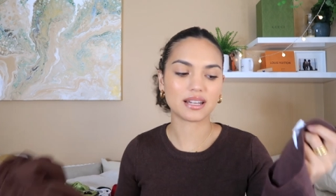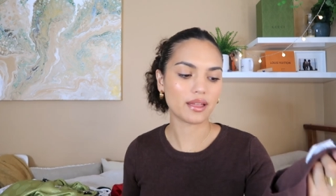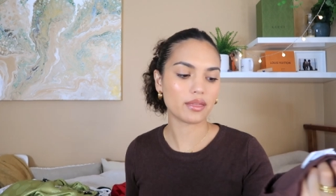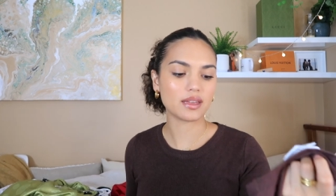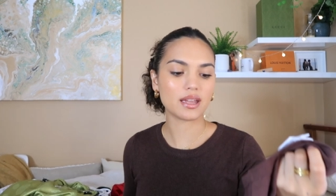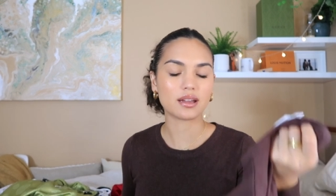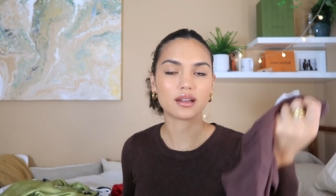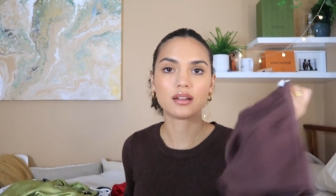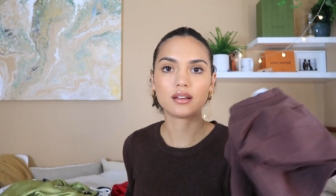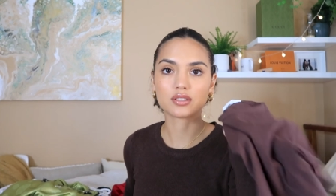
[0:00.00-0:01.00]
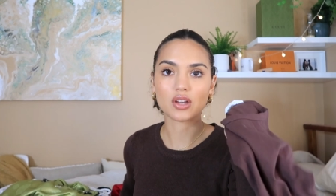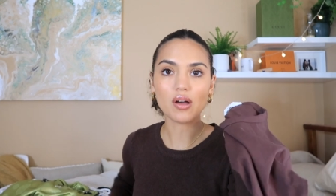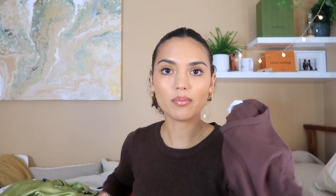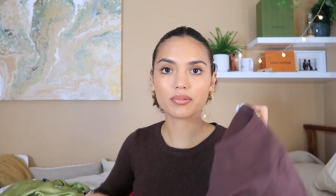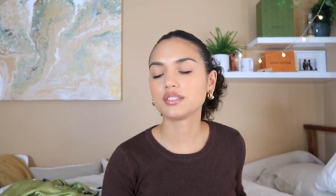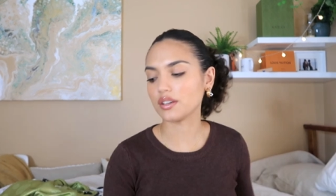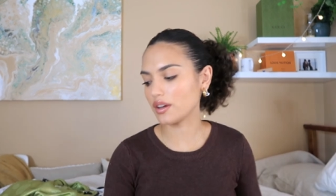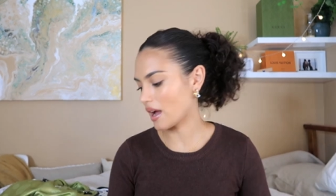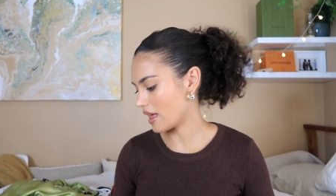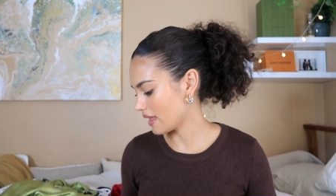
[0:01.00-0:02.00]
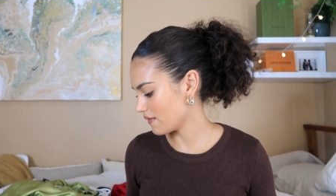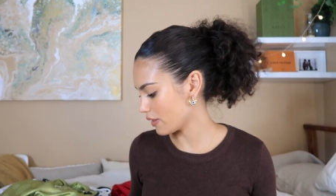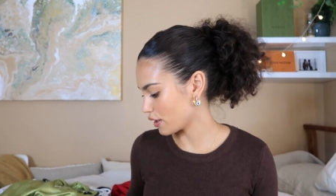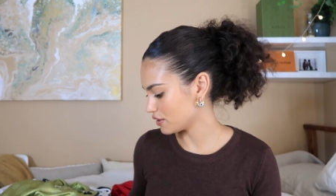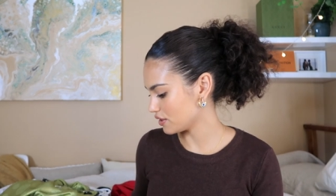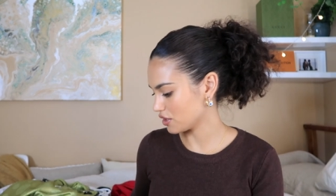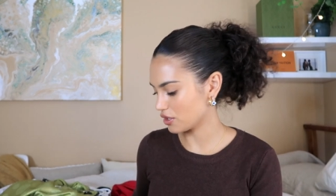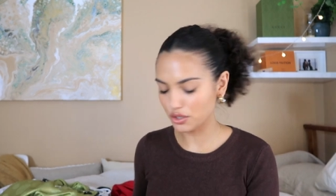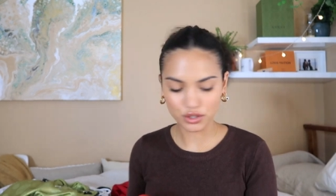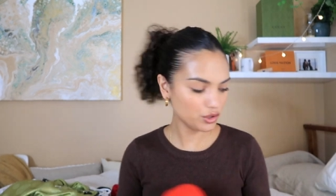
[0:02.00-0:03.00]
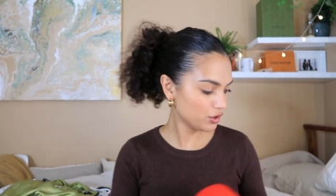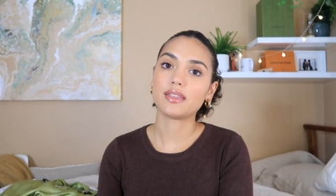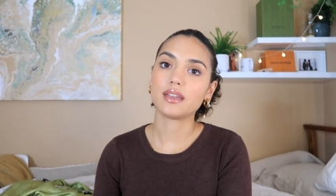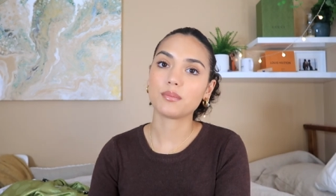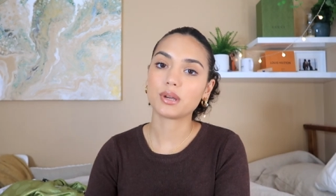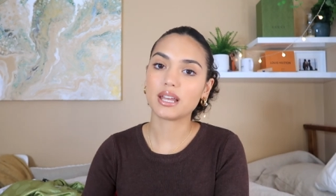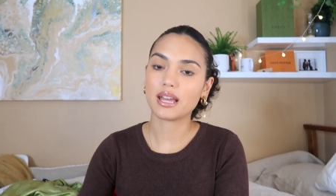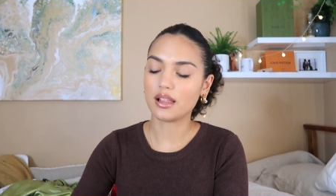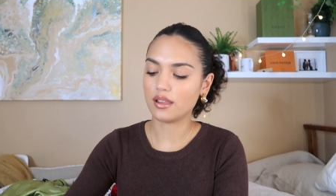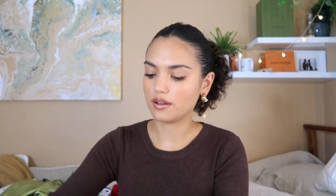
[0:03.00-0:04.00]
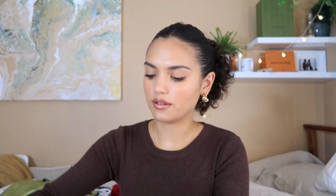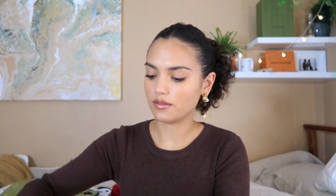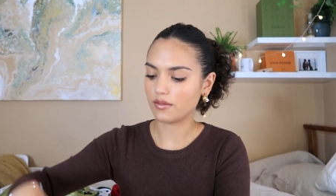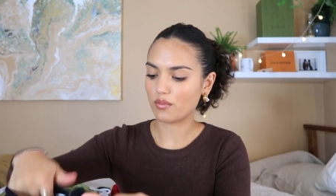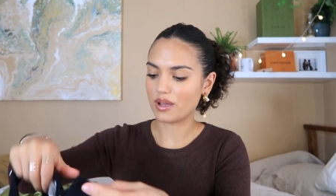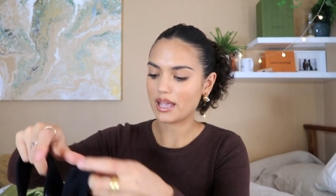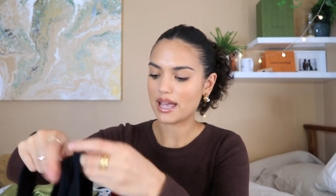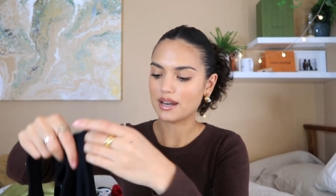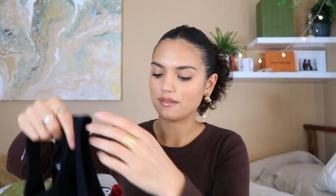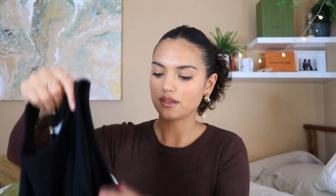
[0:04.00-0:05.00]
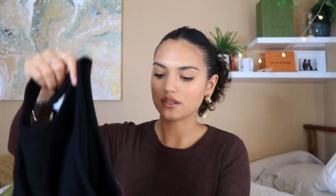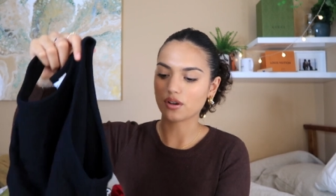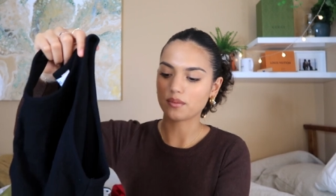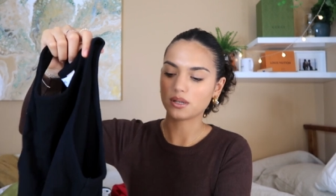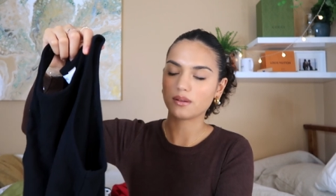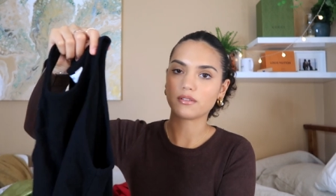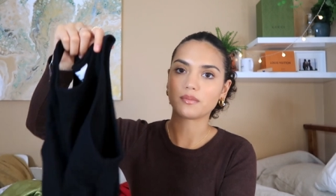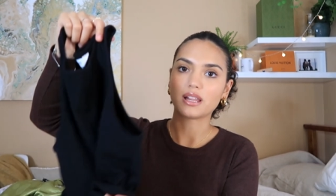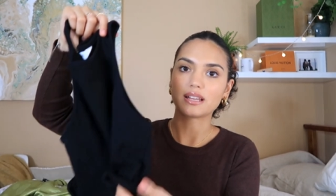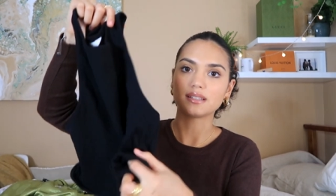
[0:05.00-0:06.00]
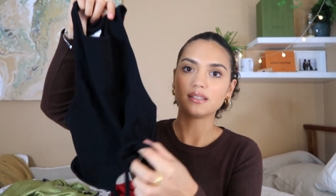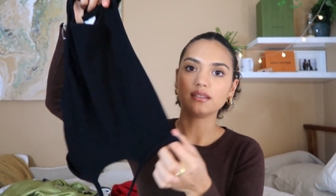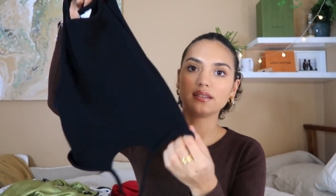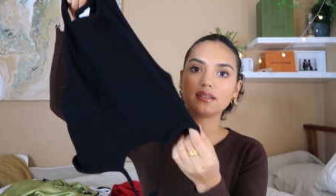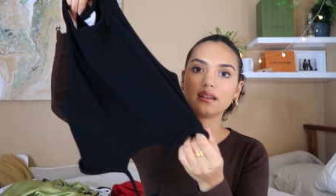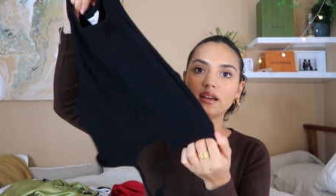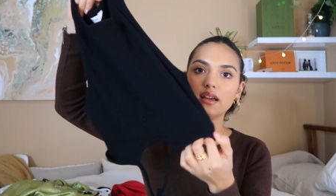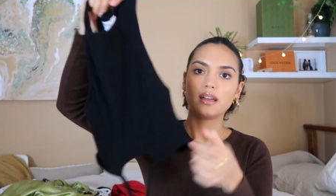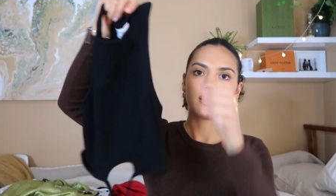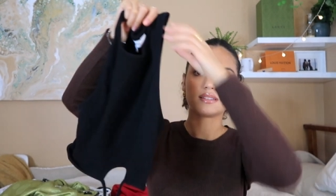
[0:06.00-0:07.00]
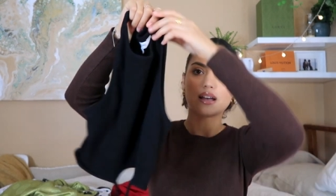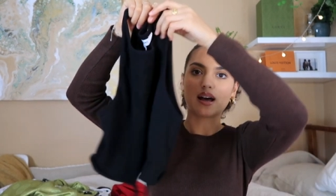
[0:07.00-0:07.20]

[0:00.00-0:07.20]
and a thick top so I love those two. I think I'm gonna get a lot of wear out of this crop top from Glassons. It's a